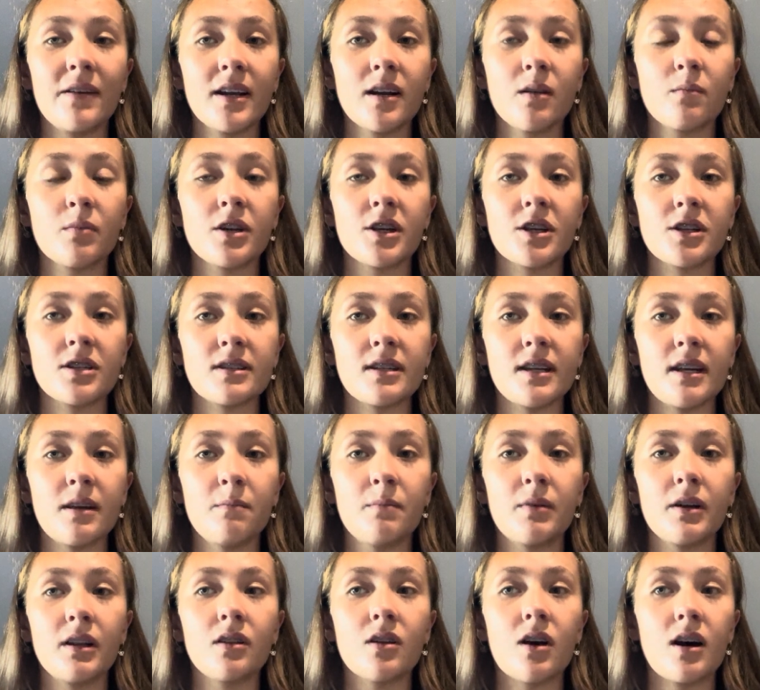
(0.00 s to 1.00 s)
an emergency
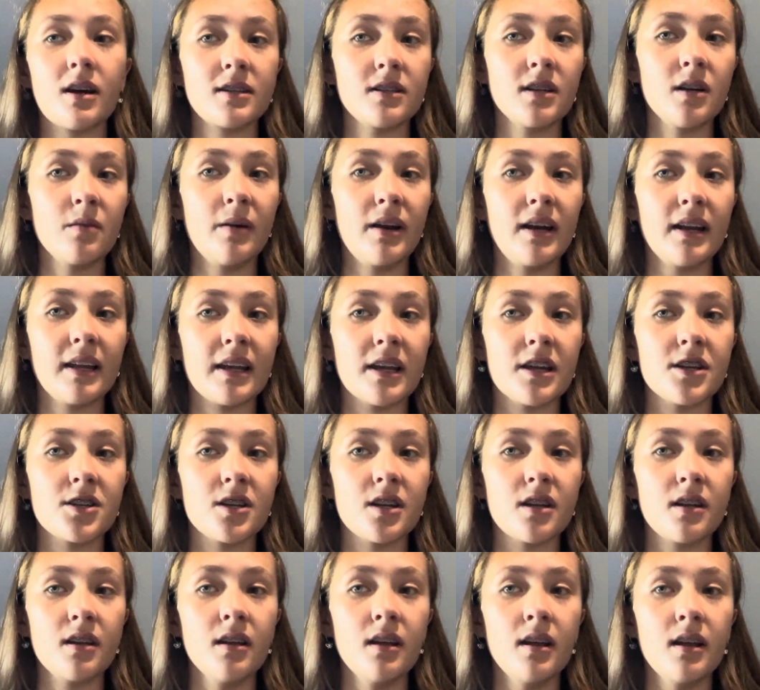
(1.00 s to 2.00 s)
but lost their
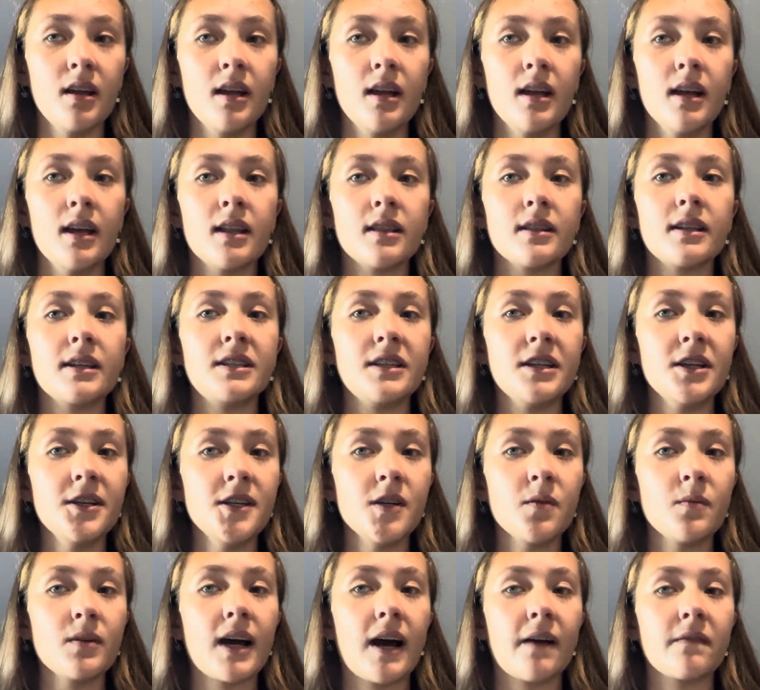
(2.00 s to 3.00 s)
medication, the
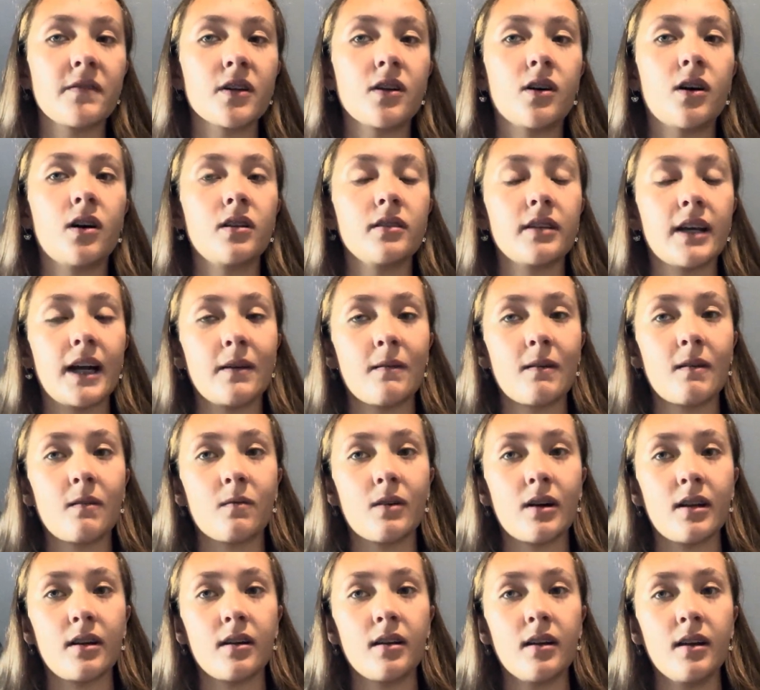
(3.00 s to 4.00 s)
teacher would have to call
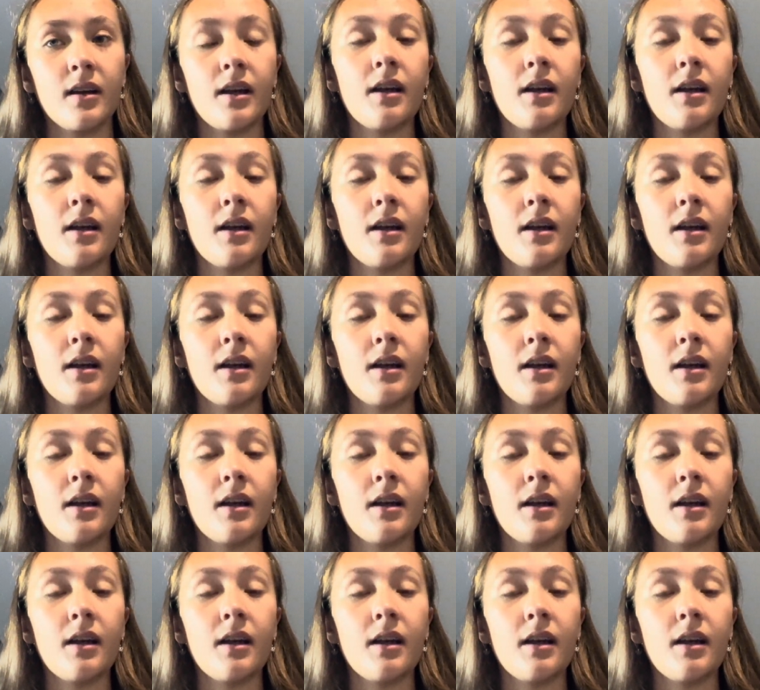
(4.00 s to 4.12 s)
911.